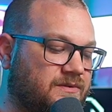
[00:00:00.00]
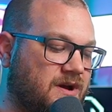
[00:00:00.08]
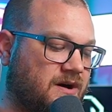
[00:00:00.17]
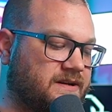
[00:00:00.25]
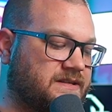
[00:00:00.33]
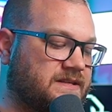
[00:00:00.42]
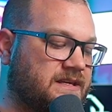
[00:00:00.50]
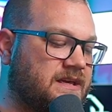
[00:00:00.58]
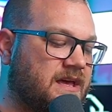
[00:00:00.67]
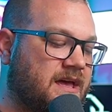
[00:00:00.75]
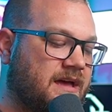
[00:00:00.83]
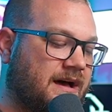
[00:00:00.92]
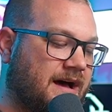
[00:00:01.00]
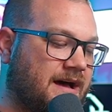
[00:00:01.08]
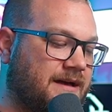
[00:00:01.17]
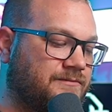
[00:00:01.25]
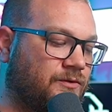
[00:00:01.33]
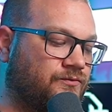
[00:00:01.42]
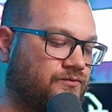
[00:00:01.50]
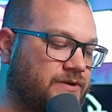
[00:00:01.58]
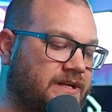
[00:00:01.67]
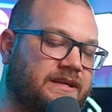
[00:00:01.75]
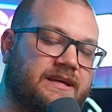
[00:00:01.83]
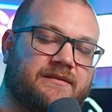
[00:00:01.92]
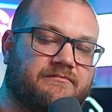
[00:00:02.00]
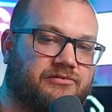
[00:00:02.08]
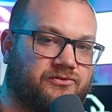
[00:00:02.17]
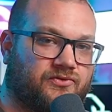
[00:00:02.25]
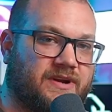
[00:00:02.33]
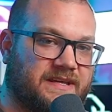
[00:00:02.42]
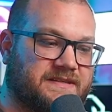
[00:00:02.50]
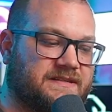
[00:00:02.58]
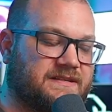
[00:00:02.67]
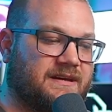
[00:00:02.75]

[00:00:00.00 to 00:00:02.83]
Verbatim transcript: And honestly, I'm really impressed.